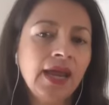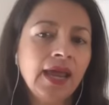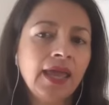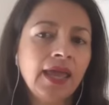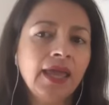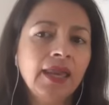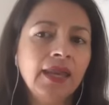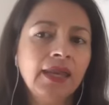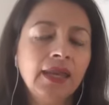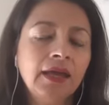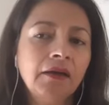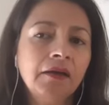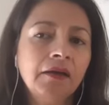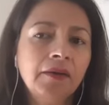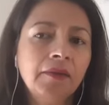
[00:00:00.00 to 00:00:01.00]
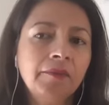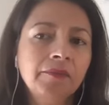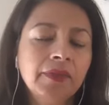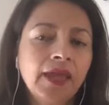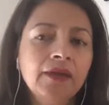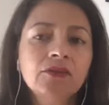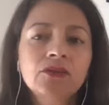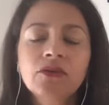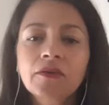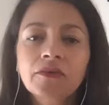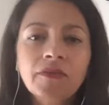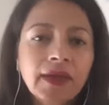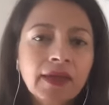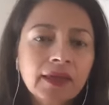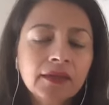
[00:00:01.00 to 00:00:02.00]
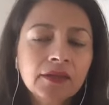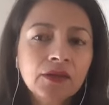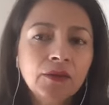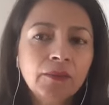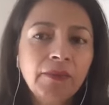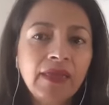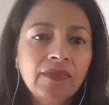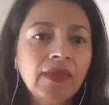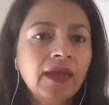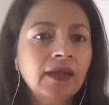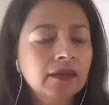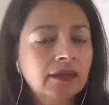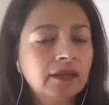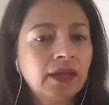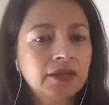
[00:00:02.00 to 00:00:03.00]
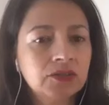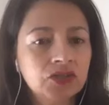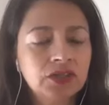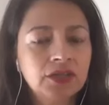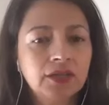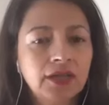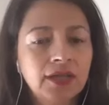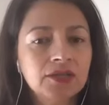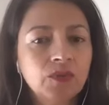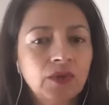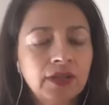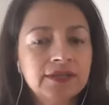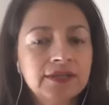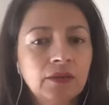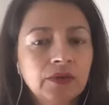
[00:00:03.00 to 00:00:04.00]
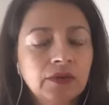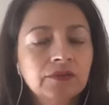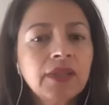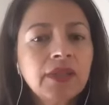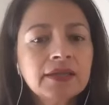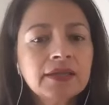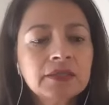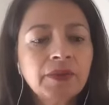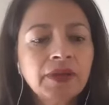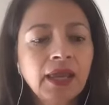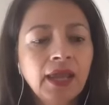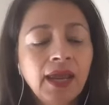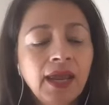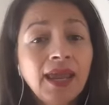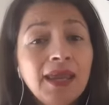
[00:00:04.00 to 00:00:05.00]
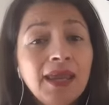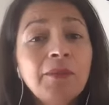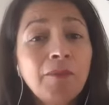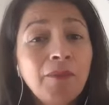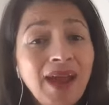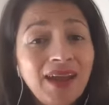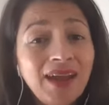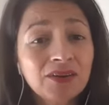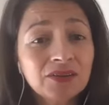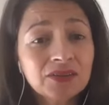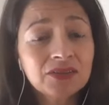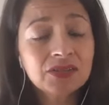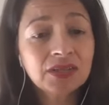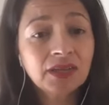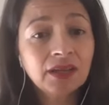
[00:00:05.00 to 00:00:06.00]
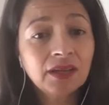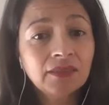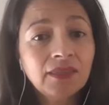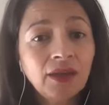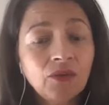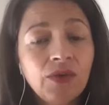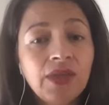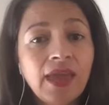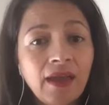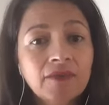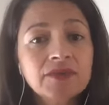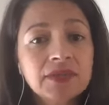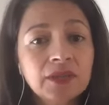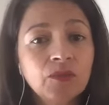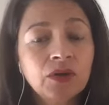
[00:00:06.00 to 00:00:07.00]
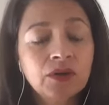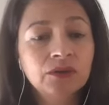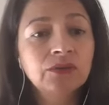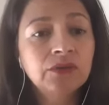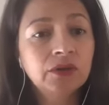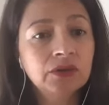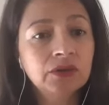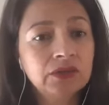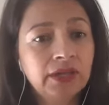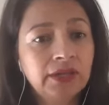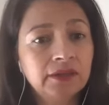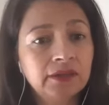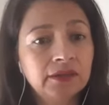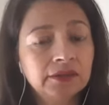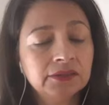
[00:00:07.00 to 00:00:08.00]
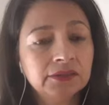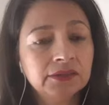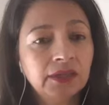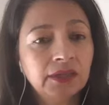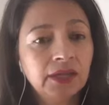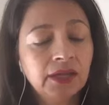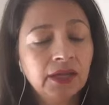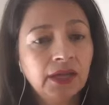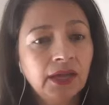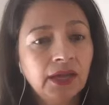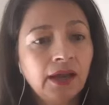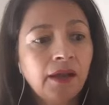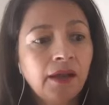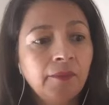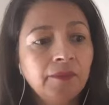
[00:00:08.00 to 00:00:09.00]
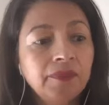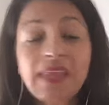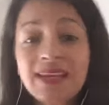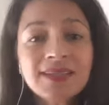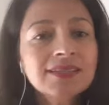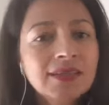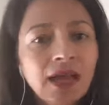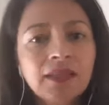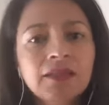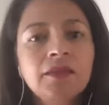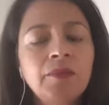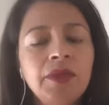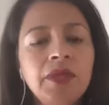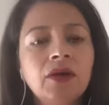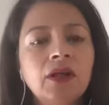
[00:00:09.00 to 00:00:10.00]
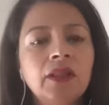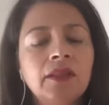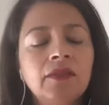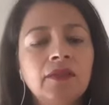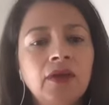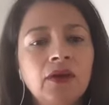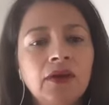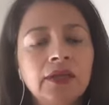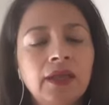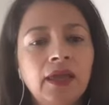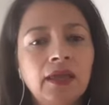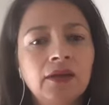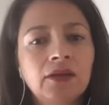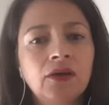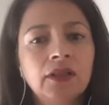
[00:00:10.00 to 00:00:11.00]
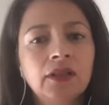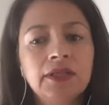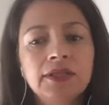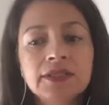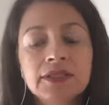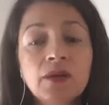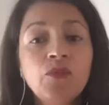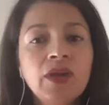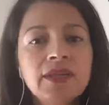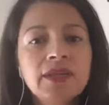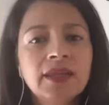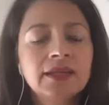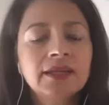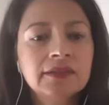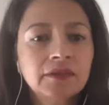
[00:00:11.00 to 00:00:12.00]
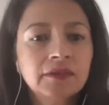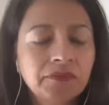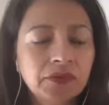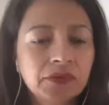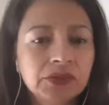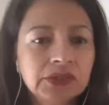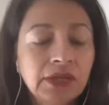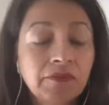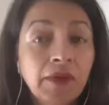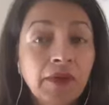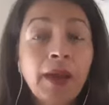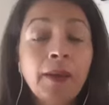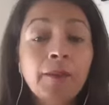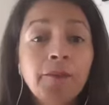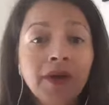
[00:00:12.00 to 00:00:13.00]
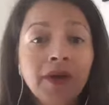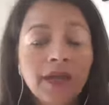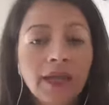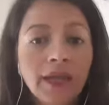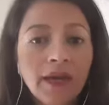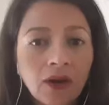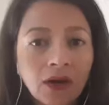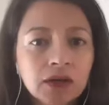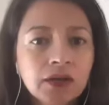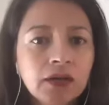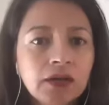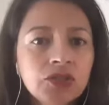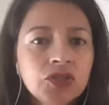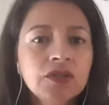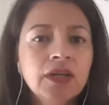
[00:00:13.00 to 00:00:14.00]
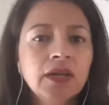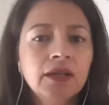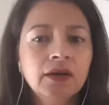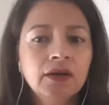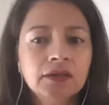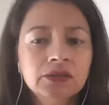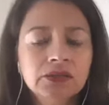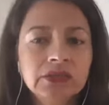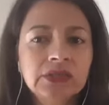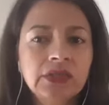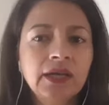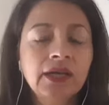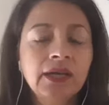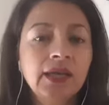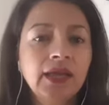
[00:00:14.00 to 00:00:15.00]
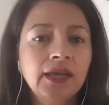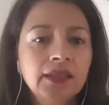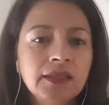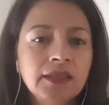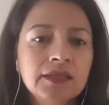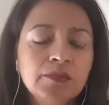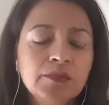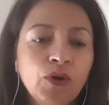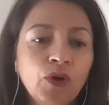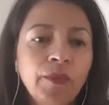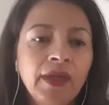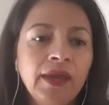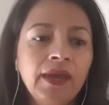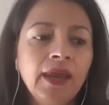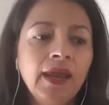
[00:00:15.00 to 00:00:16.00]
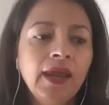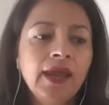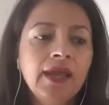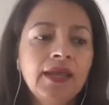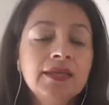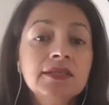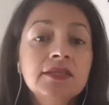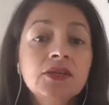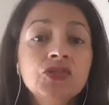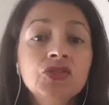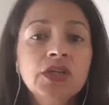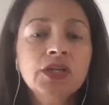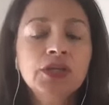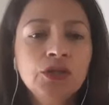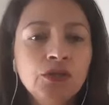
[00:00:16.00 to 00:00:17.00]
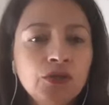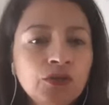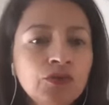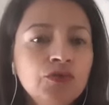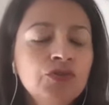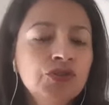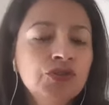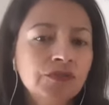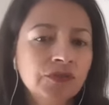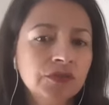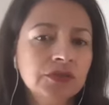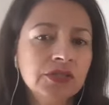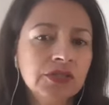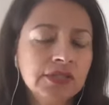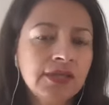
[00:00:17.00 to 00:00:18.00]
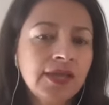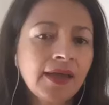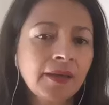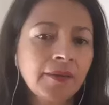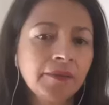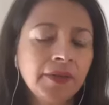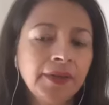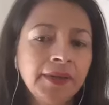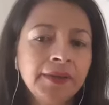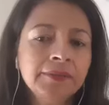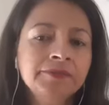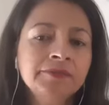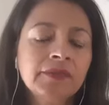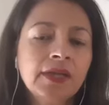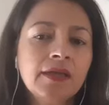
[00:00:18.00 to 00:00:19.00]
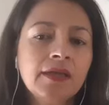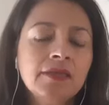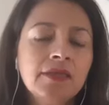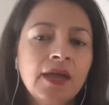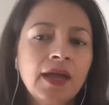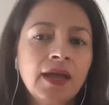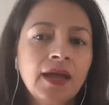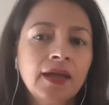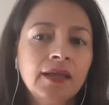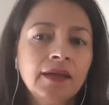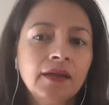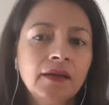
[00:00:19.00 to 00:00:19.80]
And I don't know if I, made that connection as well as I would have liked, but it matters that we have someone who looks like us. That is not the be all and the end all. In some ways, that is the first step. But in our country and in our society and in this moment, it is such a huge first step that,